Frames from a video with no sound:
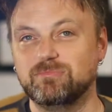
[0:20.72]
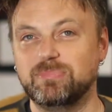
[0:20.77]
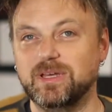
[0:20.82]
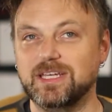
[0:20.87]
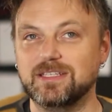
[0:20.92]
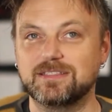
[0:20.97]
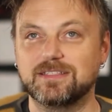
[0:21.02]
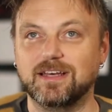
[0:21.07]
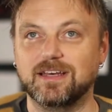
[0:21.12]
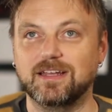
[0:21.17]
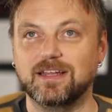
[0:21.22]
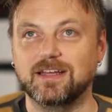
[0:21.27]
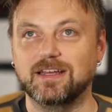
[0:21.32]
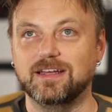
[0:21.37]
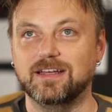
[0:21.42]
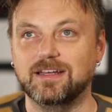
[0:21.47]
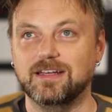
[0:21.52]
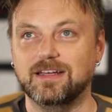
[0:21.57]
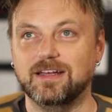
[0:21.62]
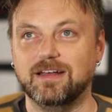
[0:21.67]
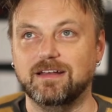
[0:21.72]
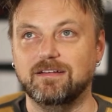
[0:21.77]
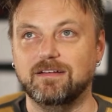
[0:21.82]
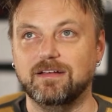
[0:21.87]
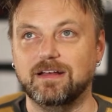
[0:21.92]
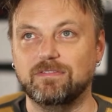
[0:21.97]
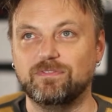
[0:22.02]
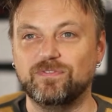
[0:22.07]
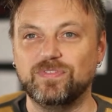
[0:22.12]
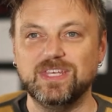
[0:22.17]
based on
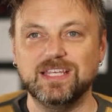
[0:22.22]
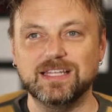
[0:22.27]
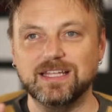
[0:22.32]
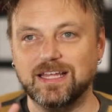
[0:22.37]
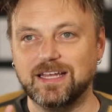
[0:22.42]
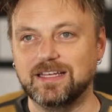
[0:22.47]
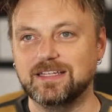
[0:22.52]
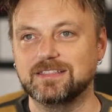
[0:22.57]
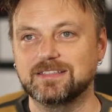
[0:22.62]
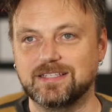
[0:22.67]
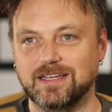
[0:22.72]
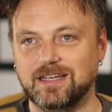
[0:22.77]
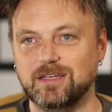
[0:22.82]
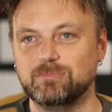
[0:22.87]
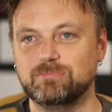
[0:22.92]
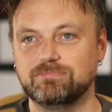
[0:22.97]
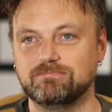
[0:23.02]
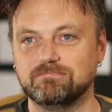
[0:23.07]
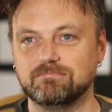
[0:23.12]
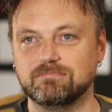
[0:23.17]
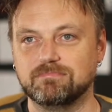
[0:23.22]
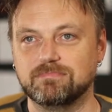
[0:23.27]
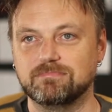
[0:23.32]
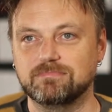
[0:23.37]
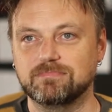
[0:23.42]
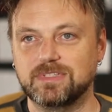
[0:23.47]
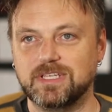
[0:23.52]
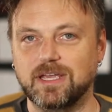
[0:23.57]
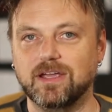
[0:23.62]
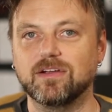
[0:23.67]
a feline type
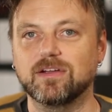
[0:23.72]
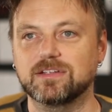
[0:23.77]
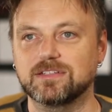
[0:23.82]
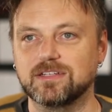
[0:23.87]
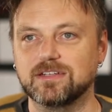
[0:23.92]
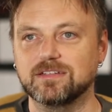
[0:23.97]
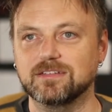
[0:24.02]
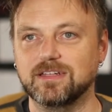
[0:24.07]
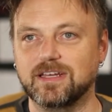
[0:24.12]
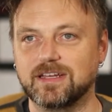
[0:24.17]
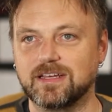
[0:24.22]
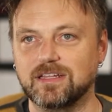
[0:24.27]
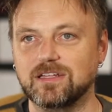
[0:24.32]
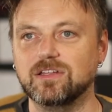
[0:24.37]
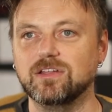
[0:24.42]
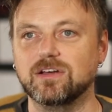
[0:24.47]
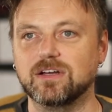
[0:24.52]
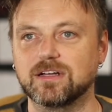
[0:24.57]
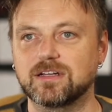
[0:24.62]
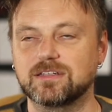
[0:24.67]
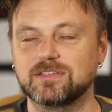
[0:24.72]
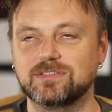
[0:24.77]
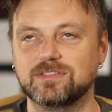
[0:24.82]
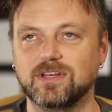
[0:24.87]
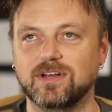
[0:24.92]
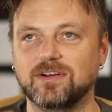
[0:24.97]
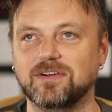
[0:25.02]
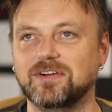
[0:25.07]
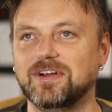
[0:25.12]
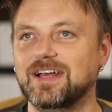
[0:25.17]
character, like a look.
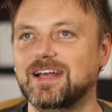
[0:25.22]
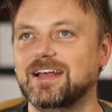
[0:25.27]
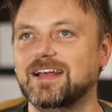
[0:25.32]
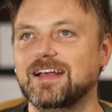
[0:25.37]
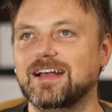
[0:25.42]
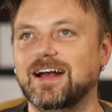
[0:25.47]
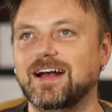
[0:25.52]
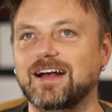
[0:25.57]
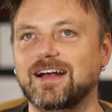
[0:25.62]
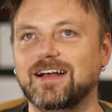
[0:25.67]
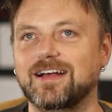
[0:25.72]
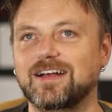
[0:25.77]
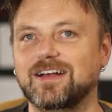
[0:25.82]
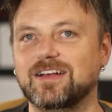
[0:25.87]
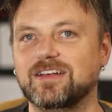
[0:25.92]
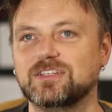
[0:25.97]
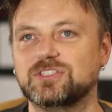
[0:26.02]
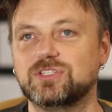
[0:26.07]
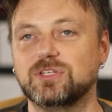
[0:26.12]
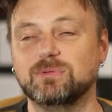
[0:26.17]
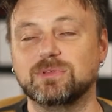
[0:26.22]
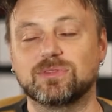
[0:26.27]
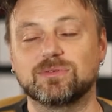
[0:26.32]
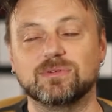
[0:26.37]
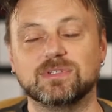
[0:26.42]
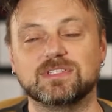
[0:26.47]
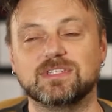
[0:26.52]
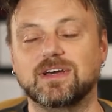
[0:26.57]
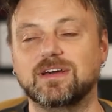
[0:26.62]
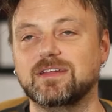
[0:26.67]
So she went
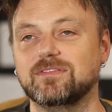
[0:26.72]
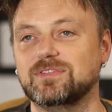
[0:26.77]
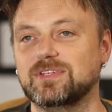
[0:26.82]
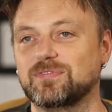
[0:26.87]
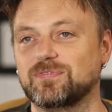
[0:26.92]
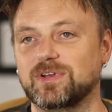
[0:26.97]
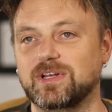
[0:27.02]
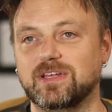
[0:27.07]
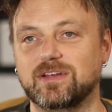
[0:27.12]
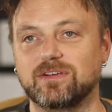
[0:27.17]
through a ton of different